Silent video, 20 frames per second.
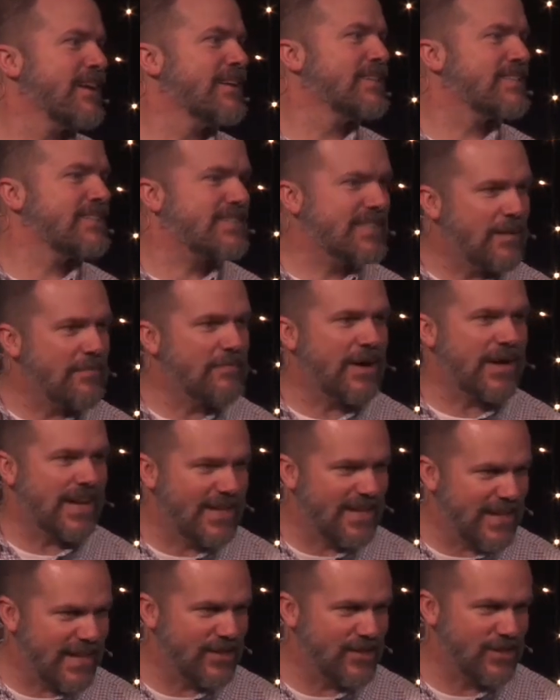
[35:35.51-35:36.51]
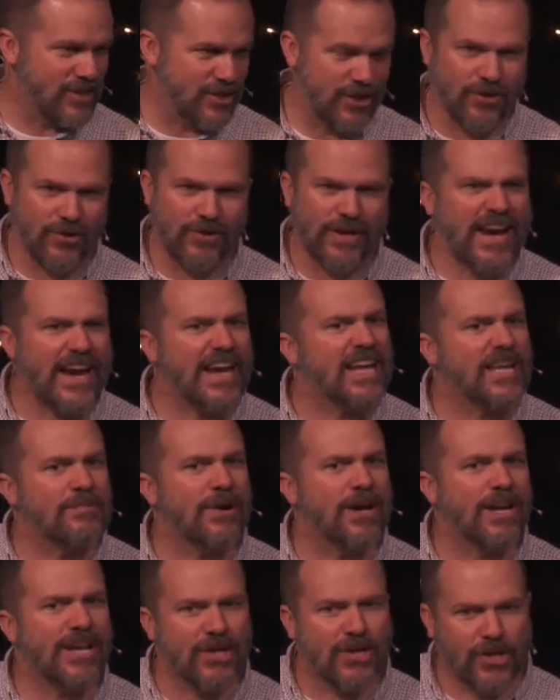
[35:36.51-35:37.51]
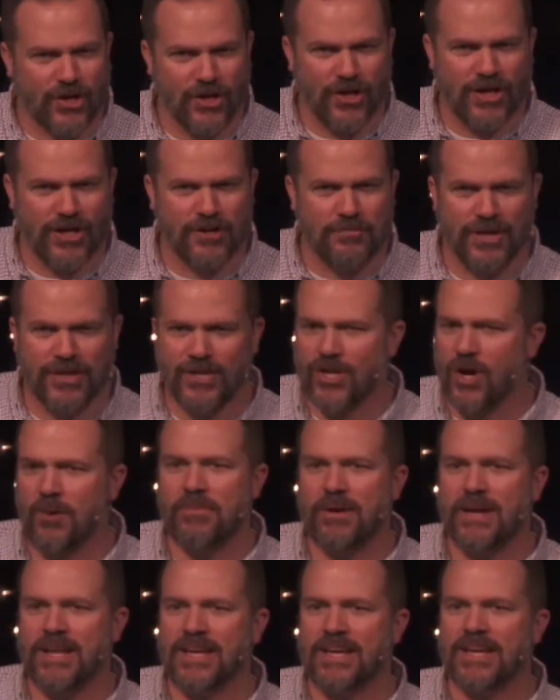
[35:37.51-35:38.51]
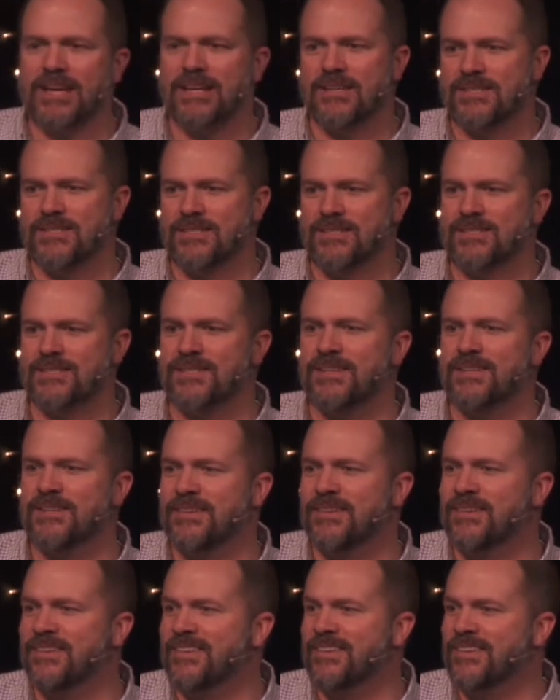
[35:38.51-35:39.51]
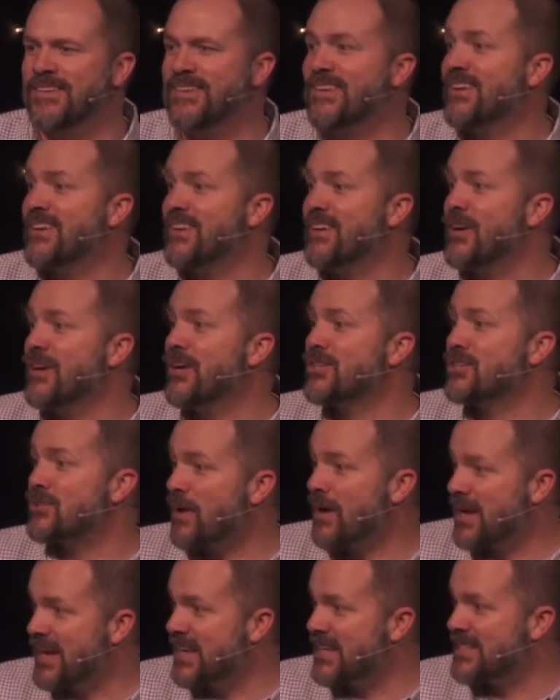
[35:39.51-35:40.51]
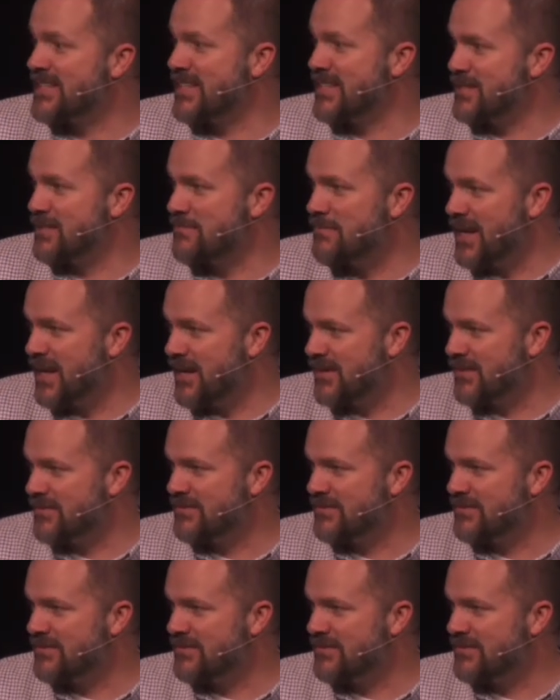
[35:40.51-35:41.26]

Somebody needs to. Anybody could, but nobody is. So I guess it's me.